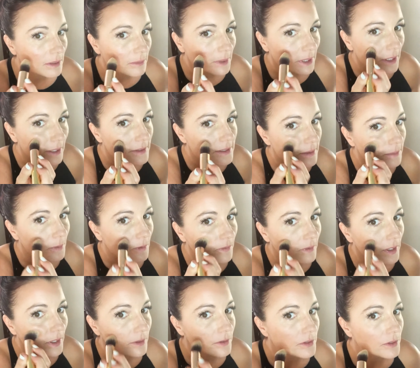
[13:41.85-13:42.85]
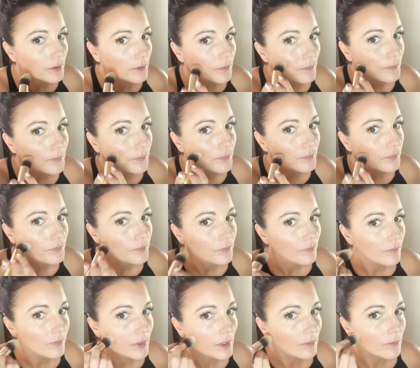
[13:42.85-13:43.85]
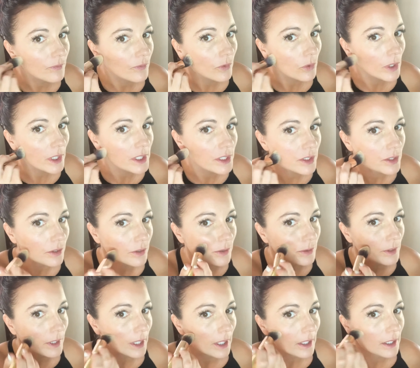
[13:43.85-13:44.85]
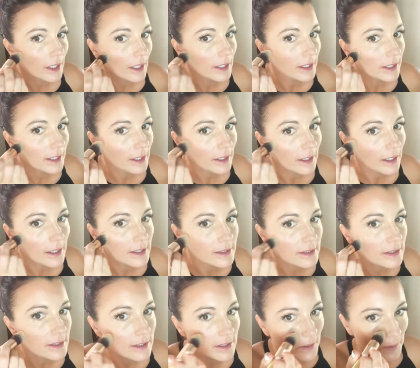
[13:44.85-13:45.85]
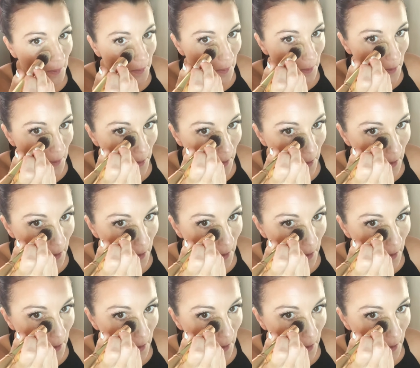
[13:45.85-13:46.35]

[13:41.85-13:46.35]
I might have some over here too. I'm 42 and yet I still